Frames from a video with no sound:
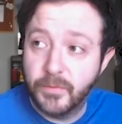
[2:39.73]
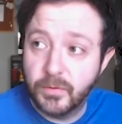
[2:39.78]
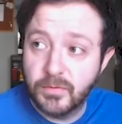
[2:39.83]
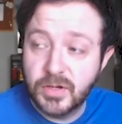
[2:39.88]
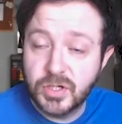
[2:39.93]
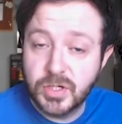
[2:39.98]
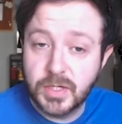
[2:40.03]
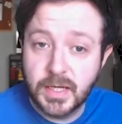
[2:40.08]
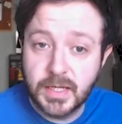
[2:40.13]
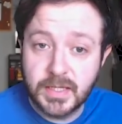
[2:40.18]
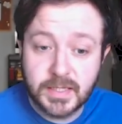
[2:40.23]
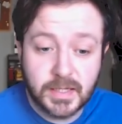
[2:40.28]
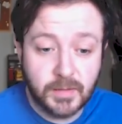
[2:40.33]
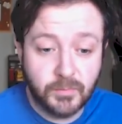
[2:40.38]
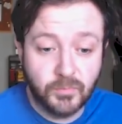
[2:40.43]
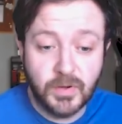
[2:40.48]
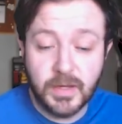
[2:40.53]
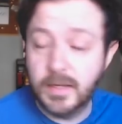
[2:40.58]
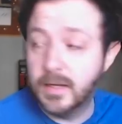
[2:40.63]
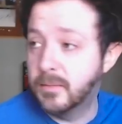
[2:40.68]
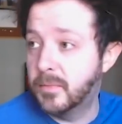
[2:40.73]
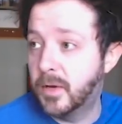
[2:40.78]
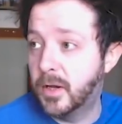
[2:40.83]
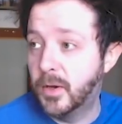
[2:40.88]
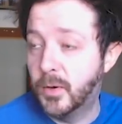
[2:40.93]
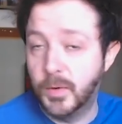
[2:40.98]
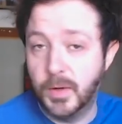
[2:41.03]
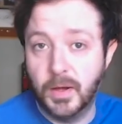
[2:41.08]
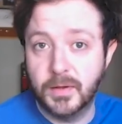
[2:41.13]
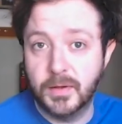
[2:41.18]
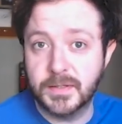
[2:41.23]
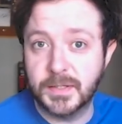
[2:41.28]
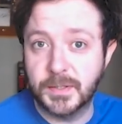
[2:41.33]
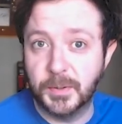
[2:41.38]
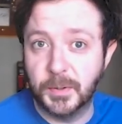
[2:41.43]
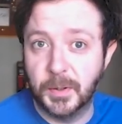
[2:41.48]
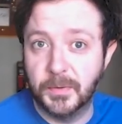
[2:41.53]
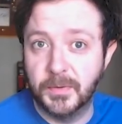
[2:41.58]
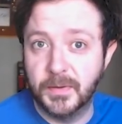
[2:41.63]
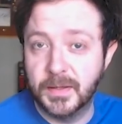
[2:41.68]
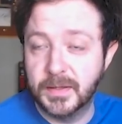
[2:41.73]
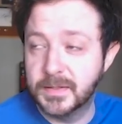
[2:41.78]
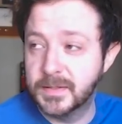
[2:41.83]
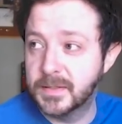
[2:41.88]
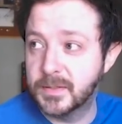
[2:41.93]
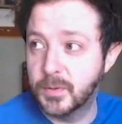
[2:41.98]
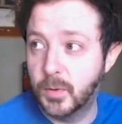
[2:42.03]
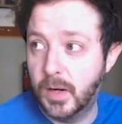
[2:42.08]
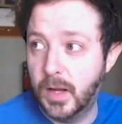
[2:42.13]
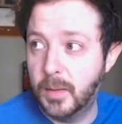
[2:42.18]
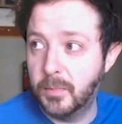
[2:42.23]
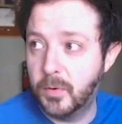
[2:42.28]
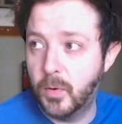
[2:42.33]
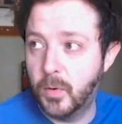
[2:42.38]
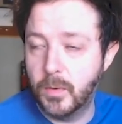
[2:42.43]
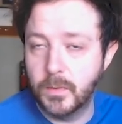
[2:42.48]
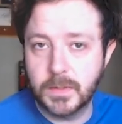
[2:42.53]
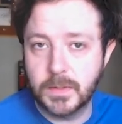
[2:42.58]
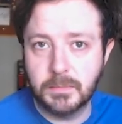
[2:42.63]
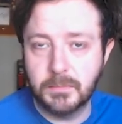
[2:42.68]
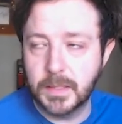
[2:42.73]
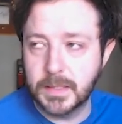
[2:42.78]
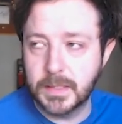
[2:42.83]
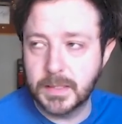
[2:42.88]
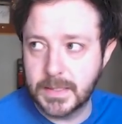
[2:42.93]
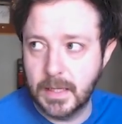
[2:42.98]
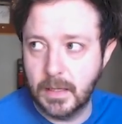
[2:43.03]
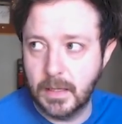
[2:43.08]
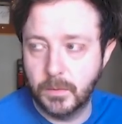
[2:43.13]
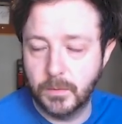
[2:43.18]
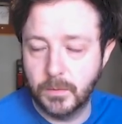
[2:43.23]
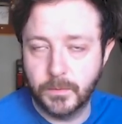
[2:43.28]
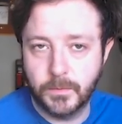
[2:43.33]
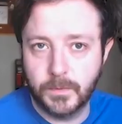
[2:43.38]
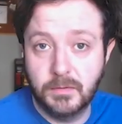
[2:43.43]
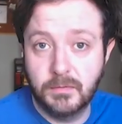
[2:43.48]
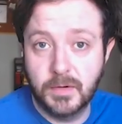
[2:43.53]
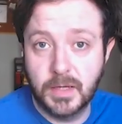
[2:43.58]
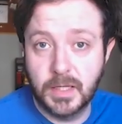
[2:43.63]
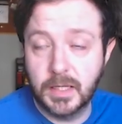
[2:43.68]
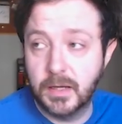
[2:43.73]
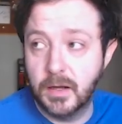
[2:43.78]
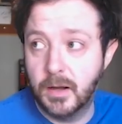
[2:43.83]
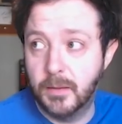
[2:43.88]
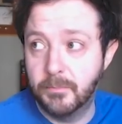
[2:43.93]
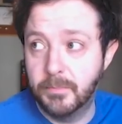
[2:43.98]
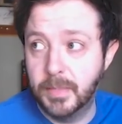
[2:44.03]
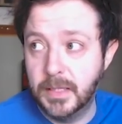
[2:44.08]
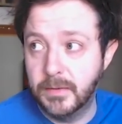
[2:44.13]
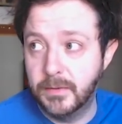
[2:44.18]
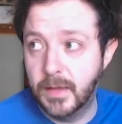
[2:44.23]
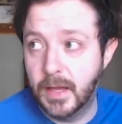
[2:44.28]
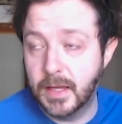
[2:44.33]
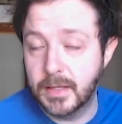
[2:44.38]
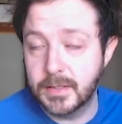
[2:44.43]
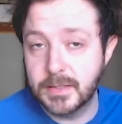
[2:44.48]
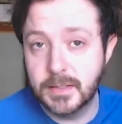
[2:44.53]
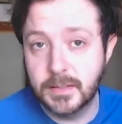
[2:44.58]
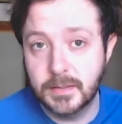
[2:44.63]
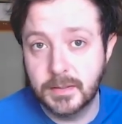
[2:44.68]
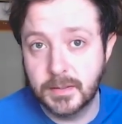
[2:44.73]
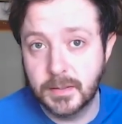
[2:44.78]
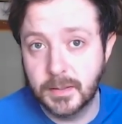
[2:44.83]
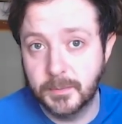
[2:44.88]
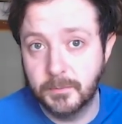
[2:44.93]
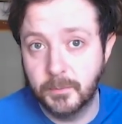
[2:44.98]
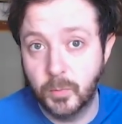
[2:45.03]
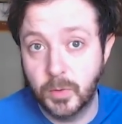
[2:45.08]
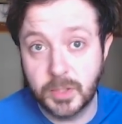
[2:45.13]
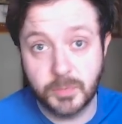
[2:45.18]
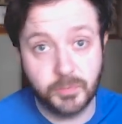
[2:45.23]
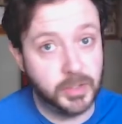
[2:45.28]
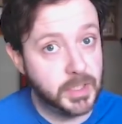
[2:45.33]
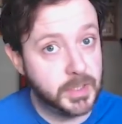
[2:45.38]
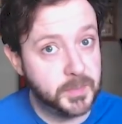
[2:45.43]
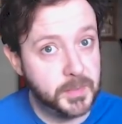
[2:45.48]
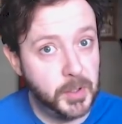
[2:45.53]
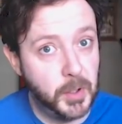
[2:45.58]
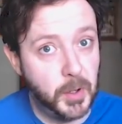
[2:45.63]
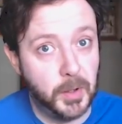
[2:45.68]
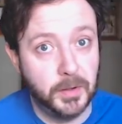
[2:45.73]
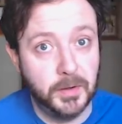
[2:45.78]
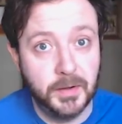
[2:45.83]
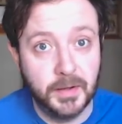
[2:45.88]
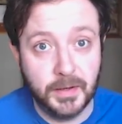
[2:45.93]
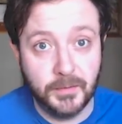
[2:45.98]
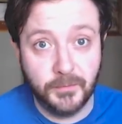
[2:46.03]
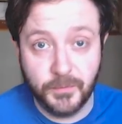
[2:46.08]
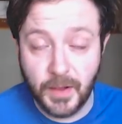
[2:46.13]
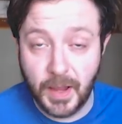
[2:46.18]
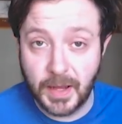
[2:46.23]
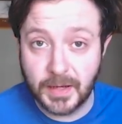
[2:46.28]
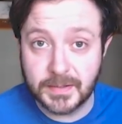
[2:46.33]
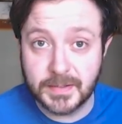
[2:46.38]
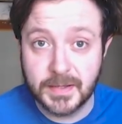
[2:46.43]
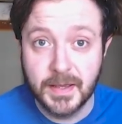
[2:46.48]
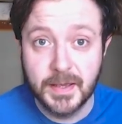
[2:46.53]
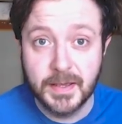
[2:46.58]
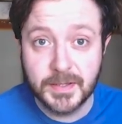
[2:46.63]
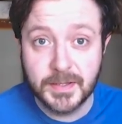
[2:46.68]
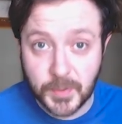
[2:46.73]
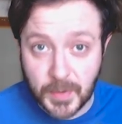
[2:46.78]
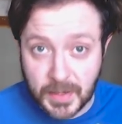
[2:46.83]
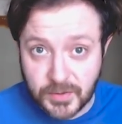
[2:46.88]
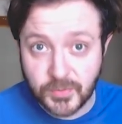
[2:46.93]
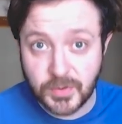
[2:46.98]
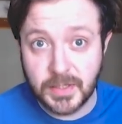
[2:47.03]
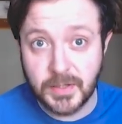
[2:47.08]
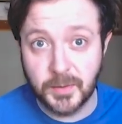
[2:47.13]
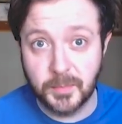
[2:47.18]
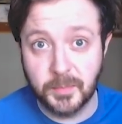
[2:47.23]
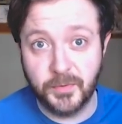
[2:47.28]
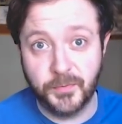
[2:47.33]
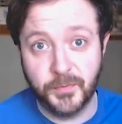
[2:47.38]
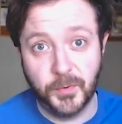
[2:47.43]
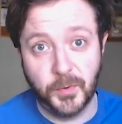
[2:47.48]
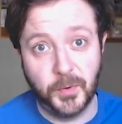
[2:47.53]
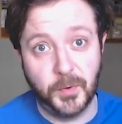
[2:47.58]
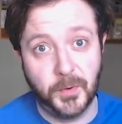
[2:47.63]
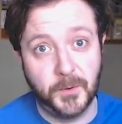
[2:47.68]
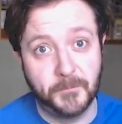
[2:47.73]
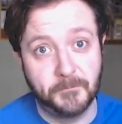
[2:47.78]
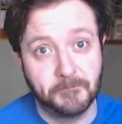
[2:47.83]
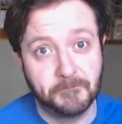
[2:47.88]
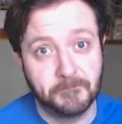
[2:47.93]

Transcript: originated. I'm reading my own article on this, so I am quoting myself. You really can't beat that. Which brings me on, in fact, to entry number four.